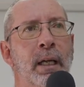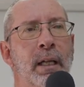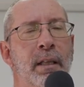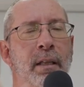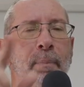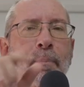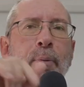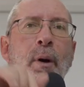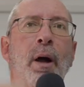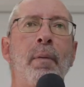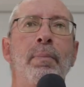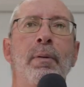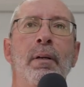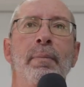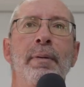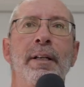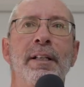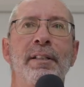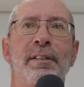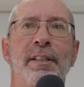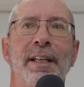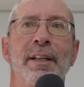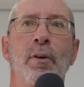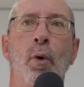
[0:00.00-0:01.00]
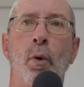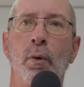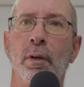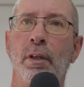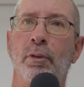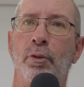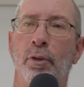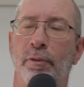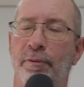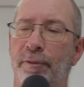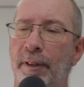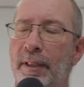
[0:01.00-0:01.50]
The problem is, in
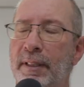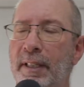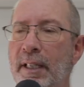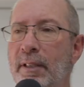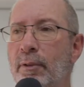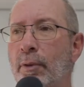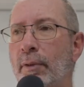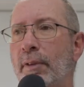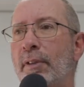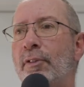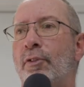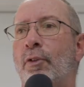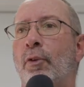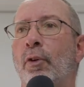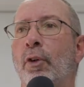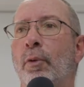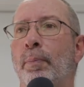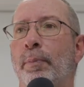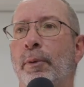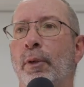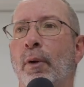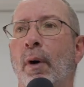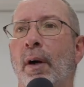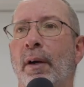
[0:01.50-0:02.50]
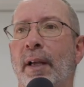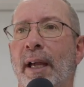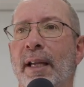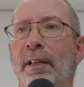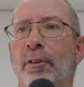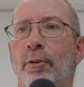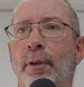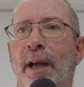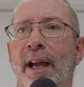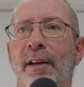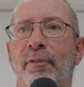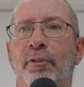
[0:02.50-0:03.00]
order to fit into this group, you are
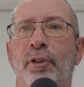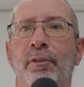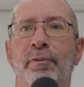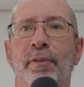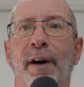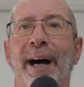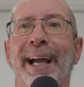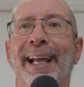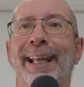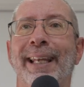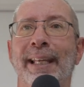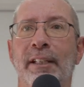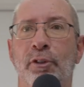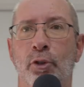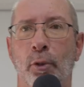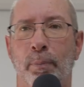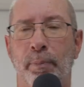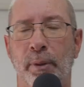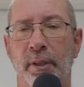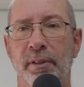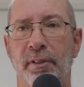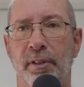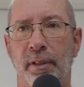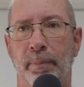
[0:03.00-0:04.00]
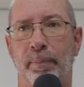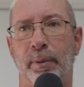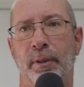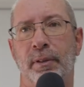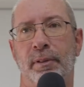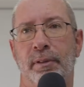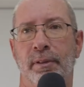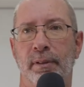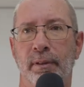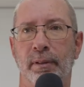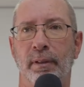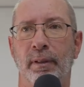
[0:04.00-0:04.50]
going to have to violate your
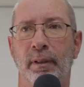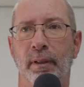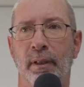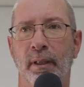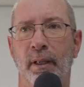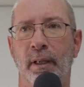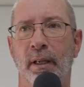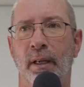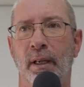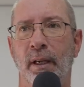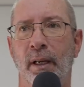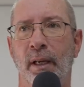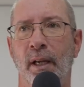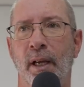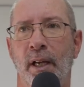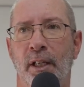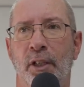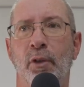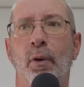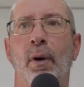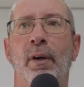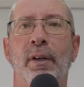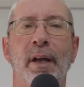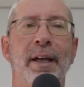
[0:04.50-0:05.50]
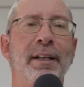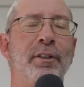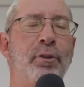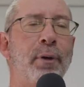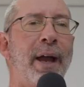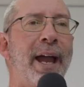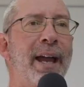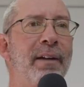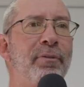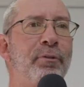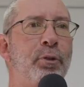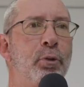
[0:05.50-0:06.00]
principles. You are going
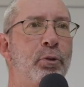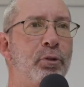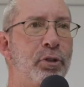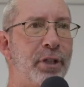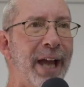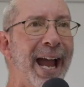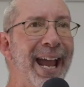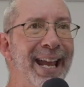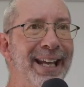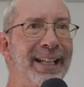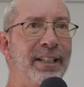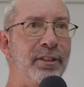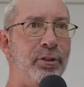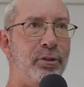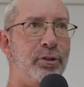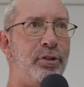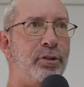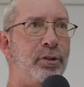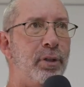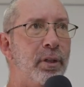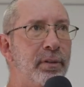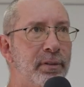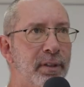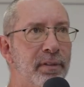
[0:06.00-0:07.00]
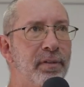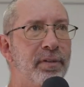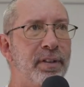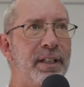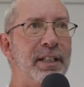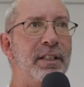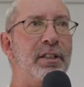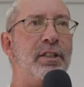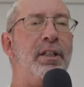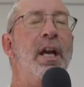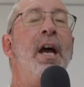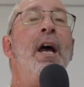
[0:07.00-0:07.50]
to have to change certain
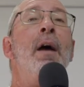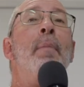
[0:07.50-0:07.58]
things